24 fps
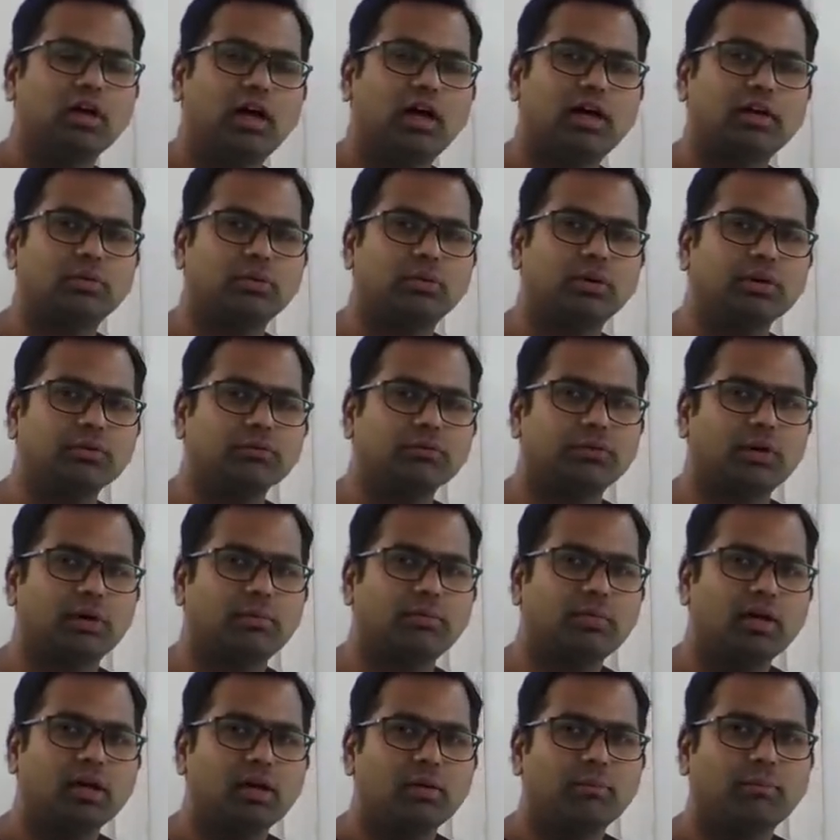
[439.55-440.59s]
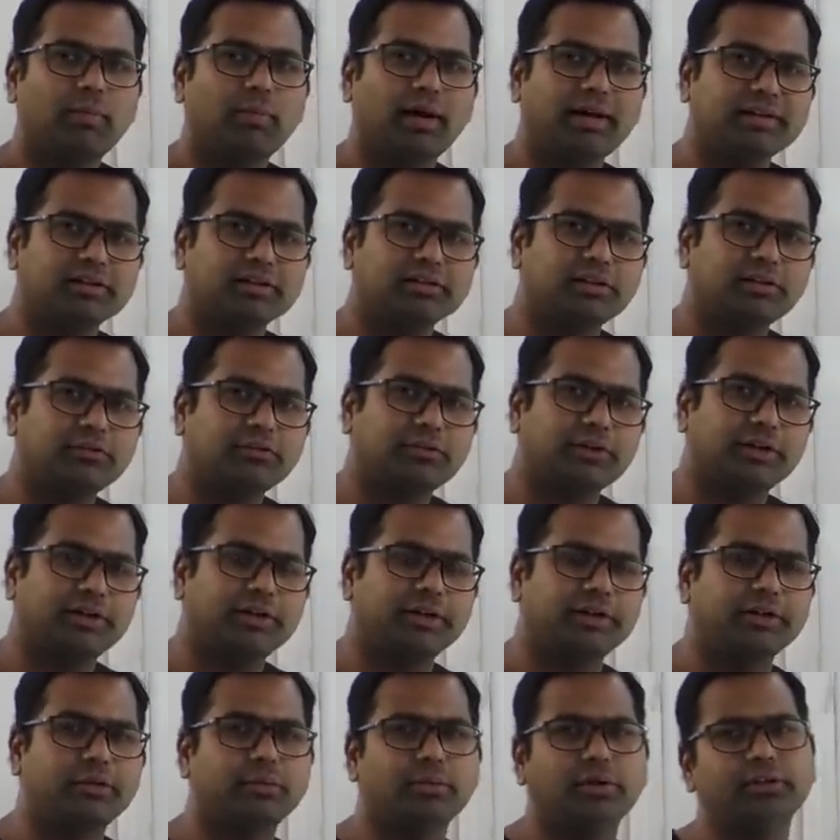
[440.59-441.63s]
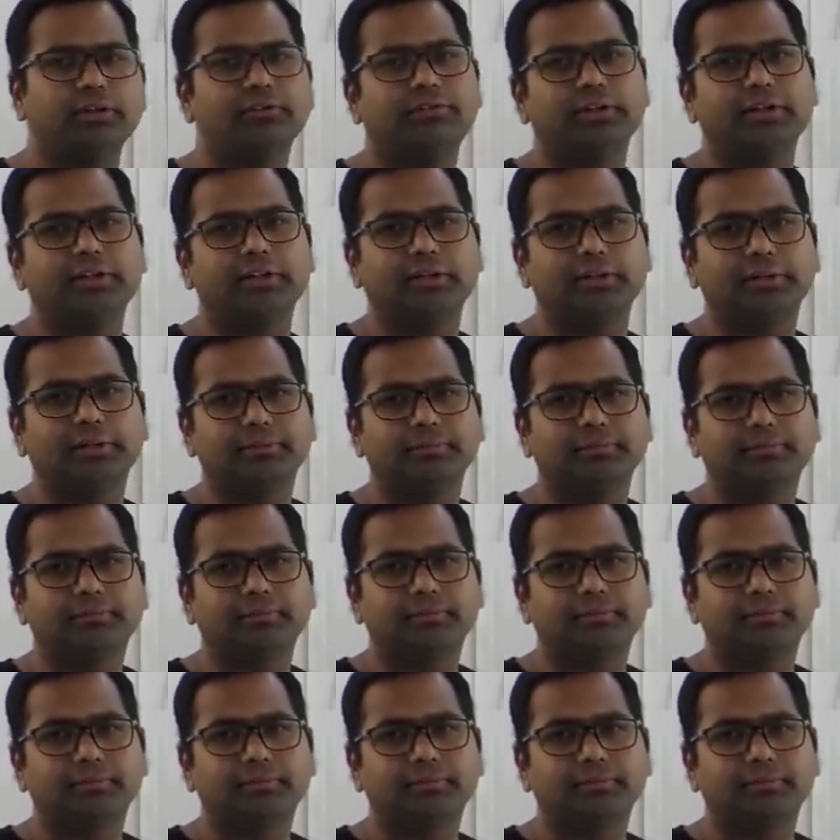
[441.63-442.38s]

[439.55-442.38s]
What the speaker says: are going from minus infinity to infinity.